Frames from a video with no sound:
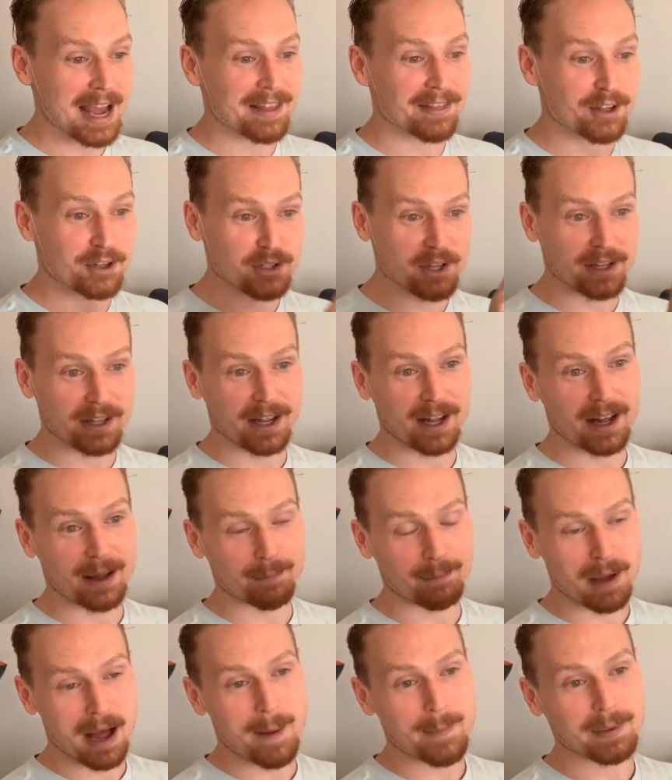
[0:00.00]
there's
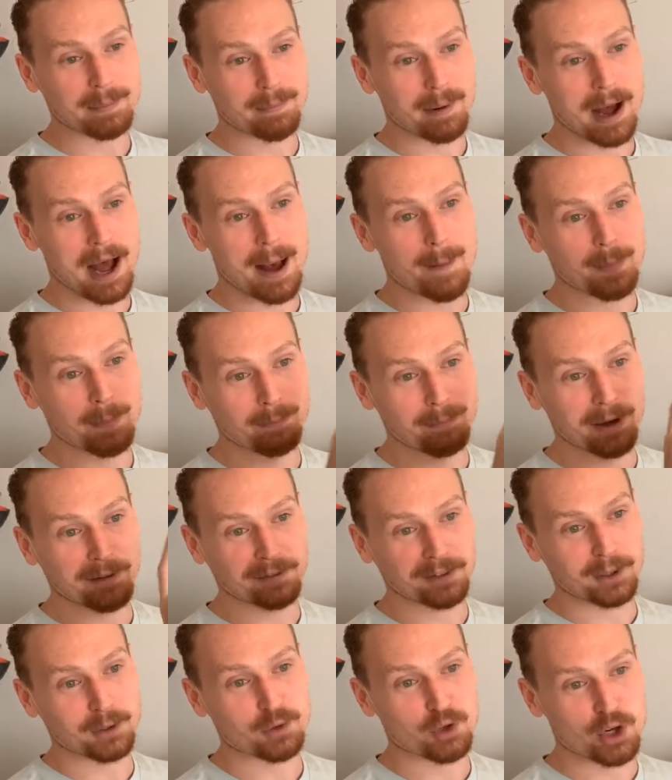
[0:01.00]
a mom and pop
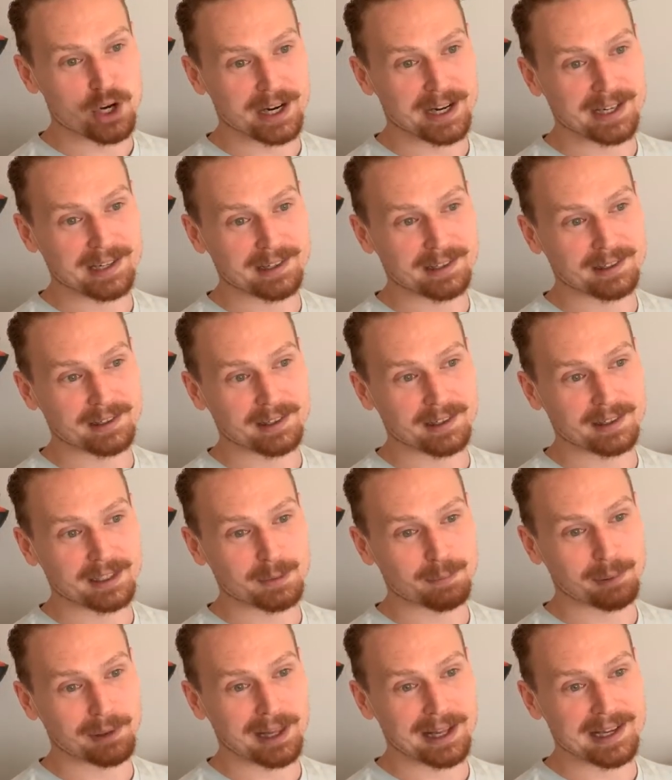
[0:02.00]
buffalo chicken
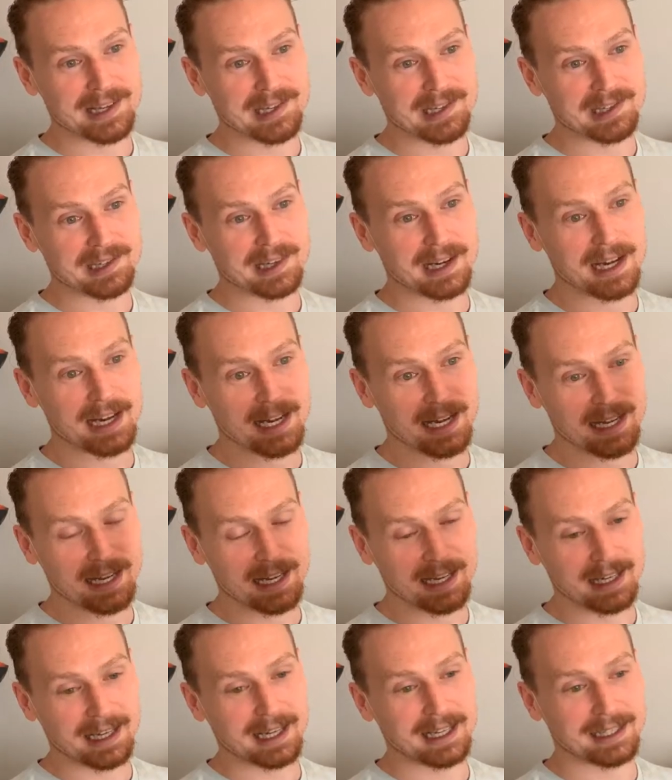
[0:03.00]
place
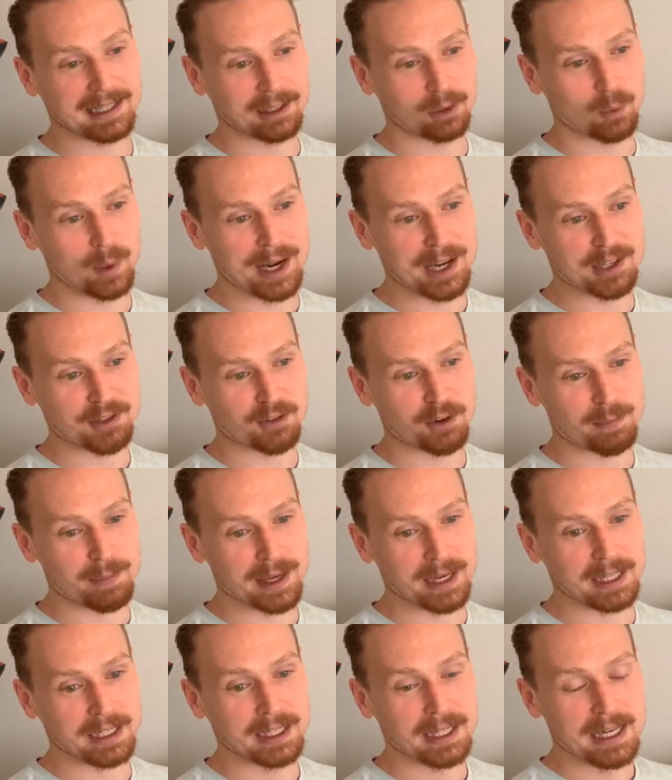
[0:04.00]
a little ways from
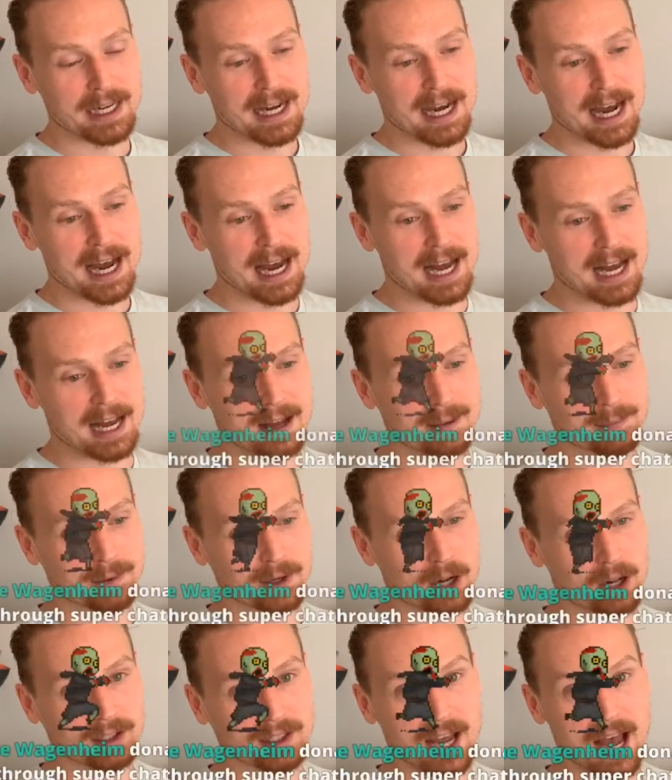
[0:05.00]
me
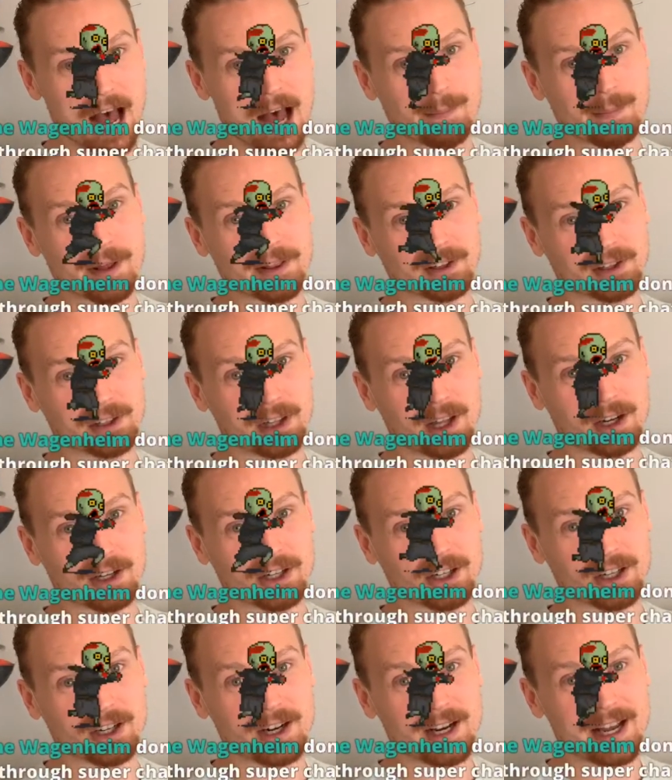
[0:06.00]
called Hot Mother
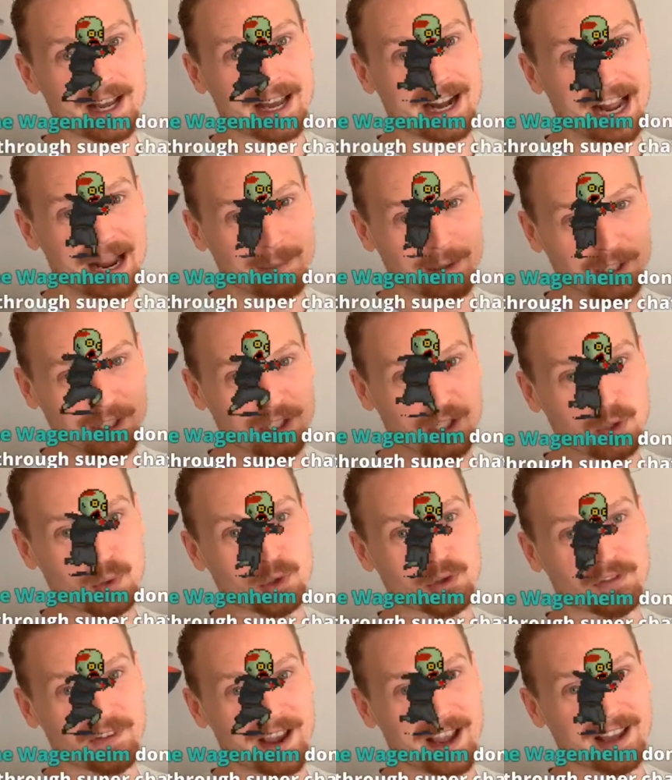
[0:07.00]
Clucker. And I am a
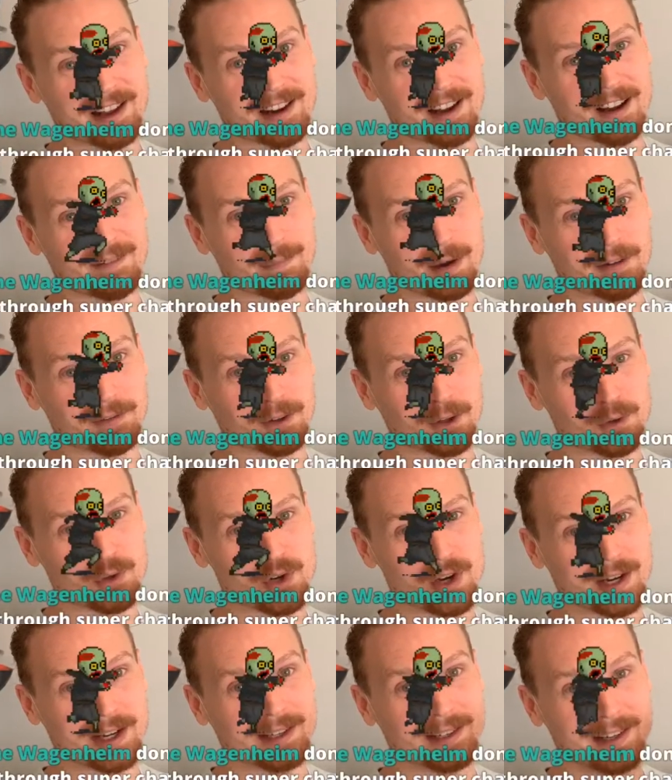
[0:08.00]
huge fan of buffalo
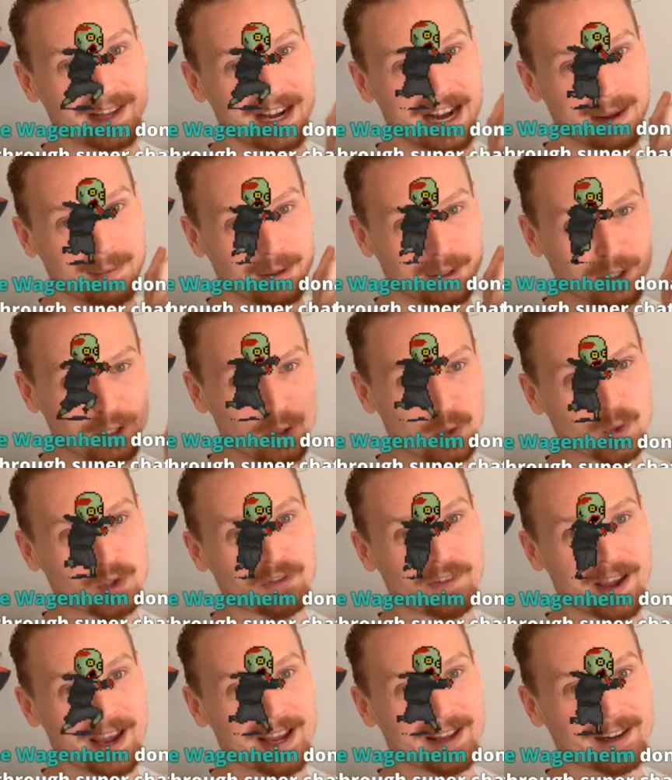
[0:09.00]
chicken, and I am a huge
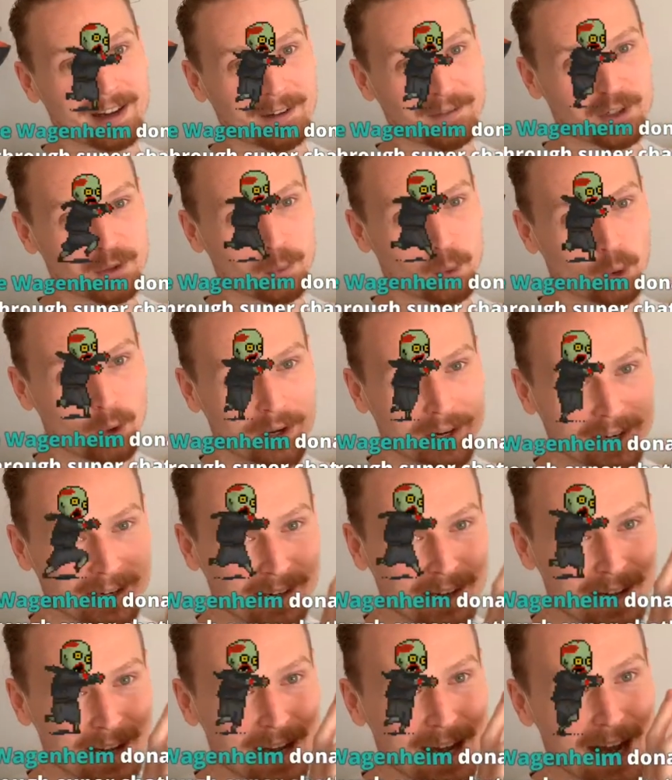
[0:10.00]
fan of
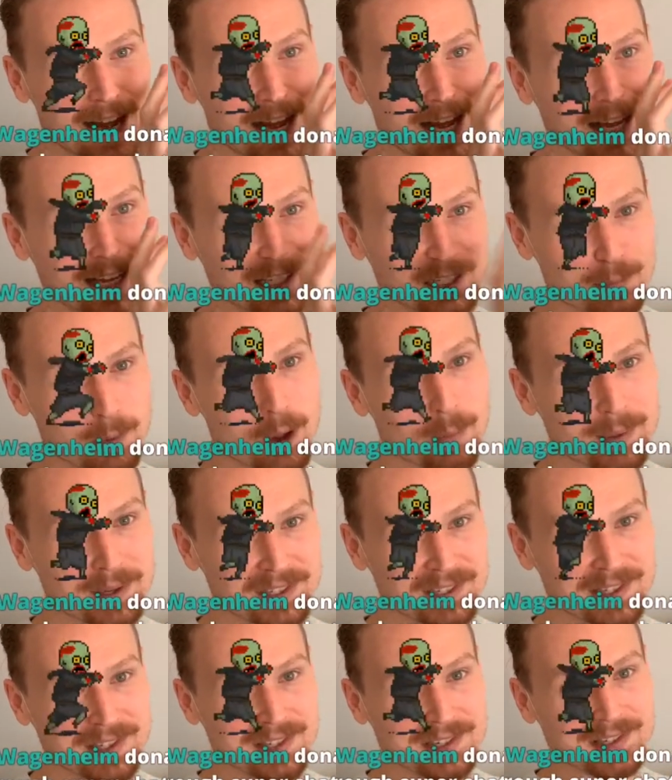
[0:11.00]
supporting small
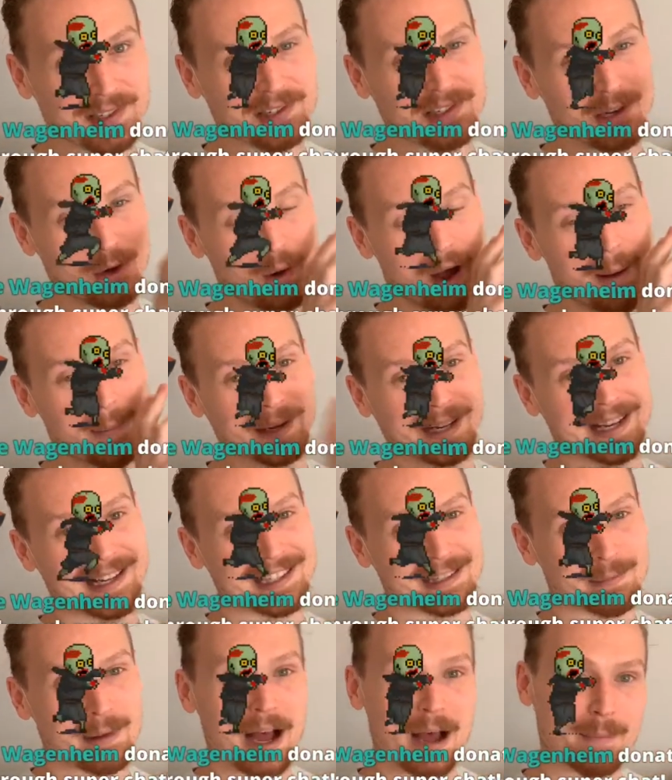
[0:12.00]
businesses, so I'm going to get
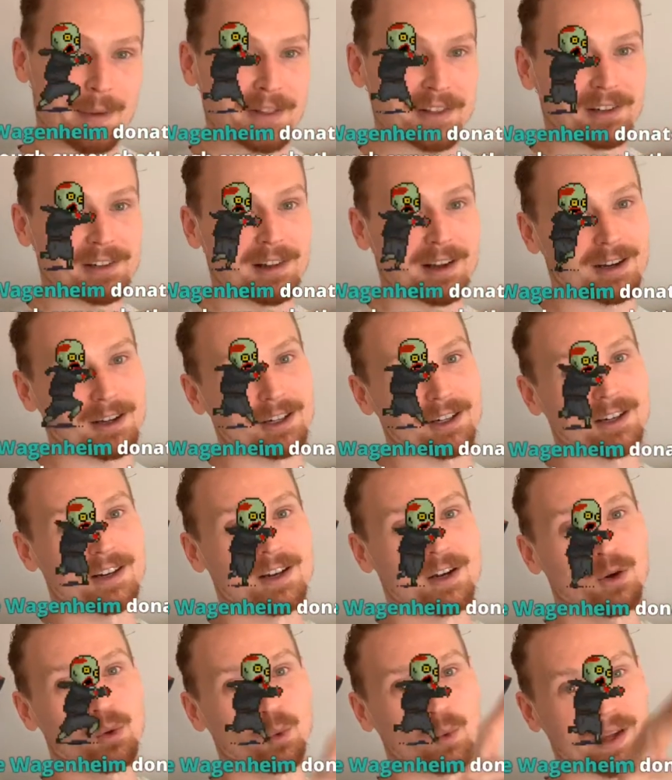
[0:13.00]
some Hot Mother Clucker
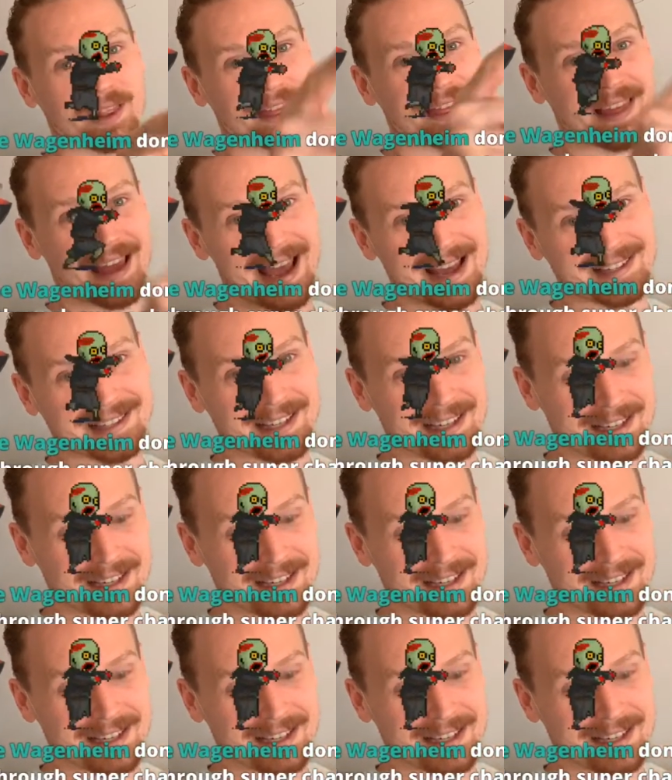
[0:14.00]
with that